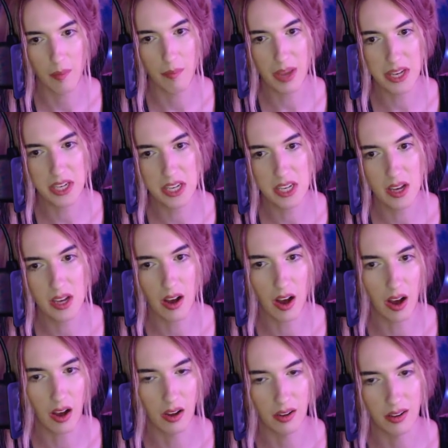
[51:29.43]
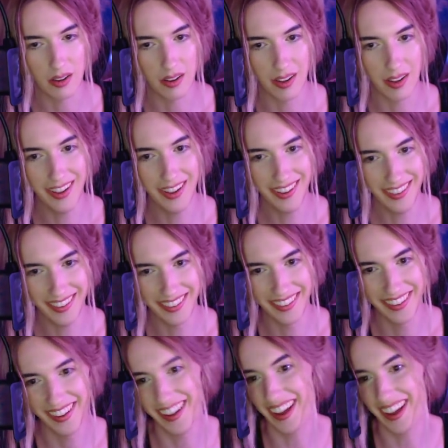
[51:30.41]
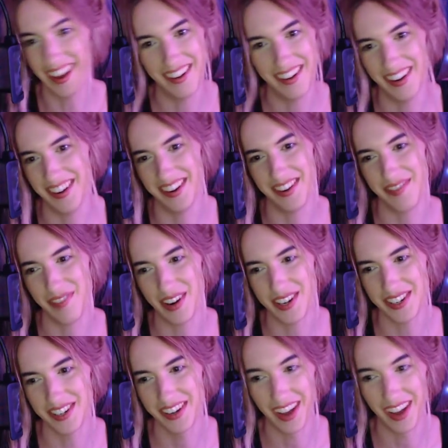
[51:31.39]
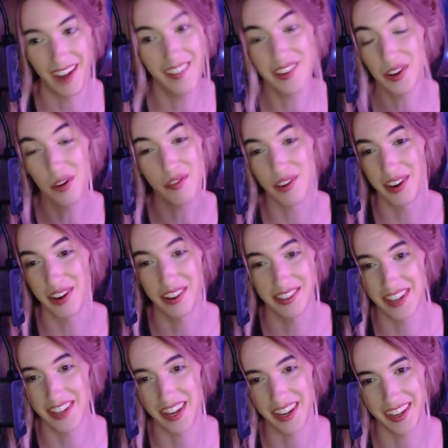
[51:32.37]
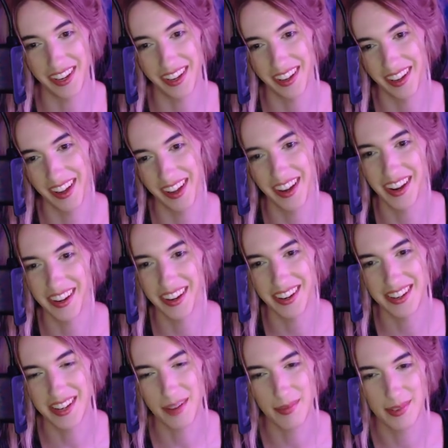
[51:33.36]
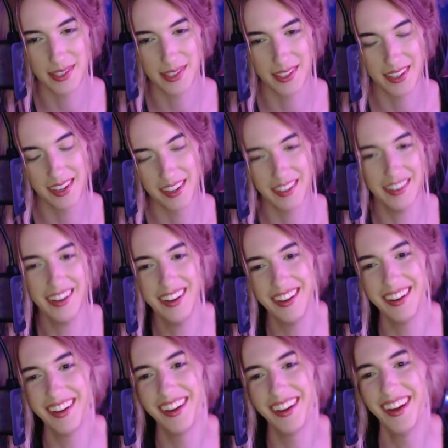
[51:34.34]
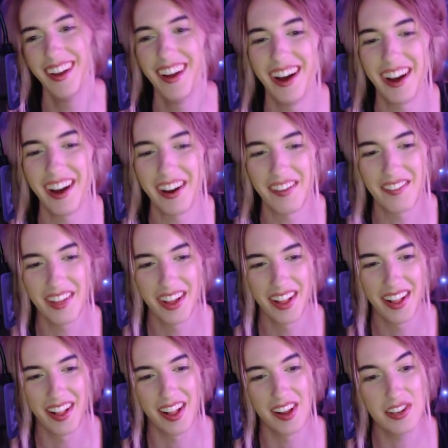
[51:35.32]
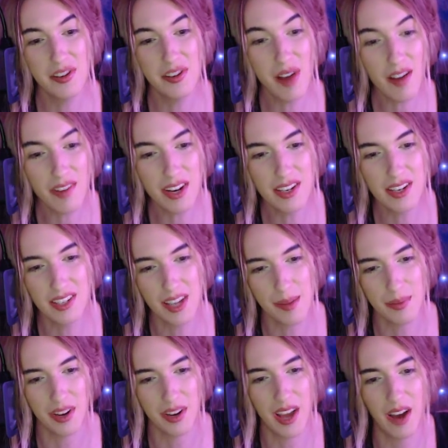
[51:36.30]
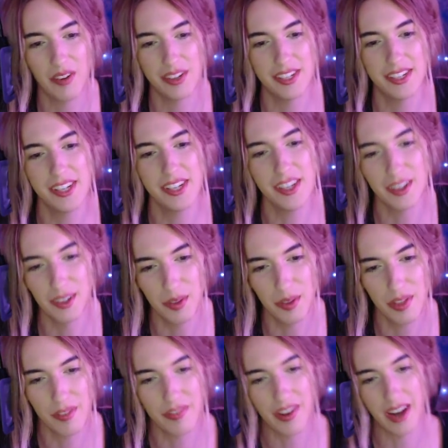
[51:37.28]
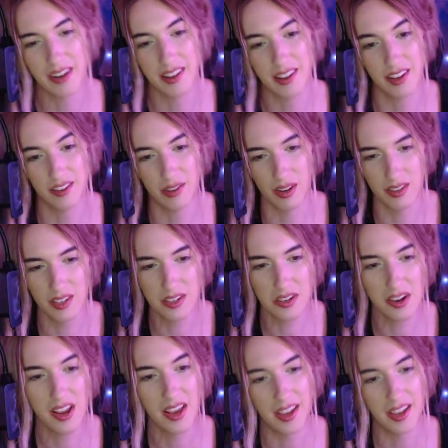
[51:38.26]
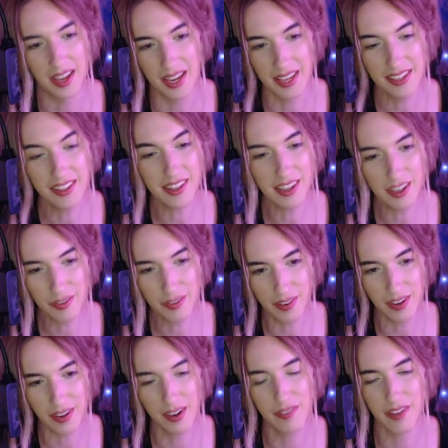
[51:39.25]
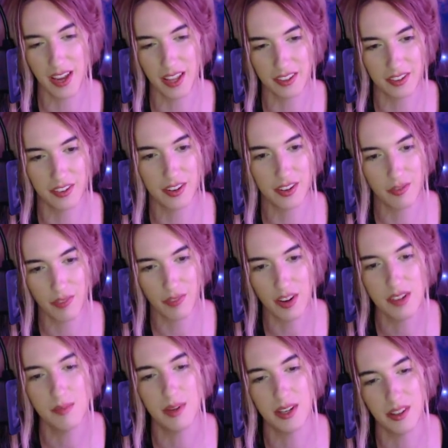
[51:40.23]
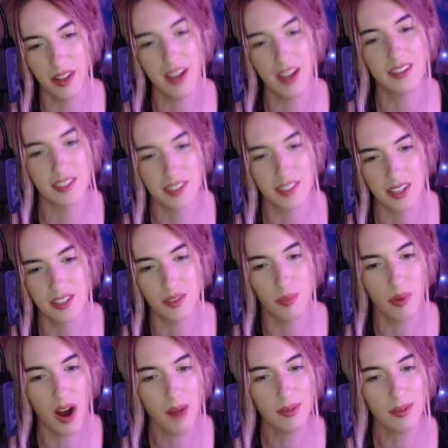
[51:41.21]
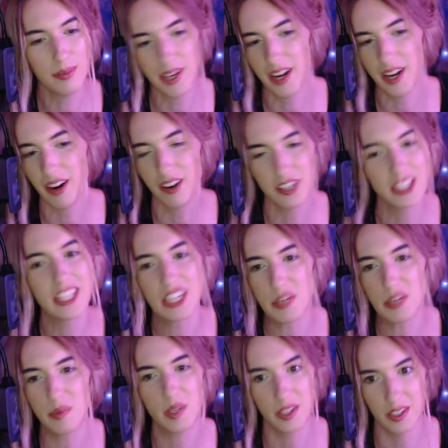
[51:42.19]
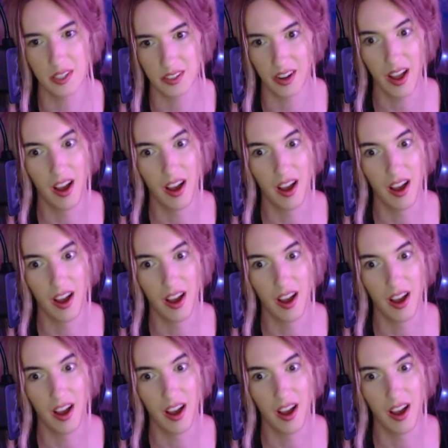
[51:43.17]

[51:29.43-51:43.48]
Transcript: Petit a. I don't know how to do French. I'm just over-enunciating an attempt. Do you have any tips on how to deal with the fact that transition isn't the definitive answer to the fundamental existential problem inherent to the human condition?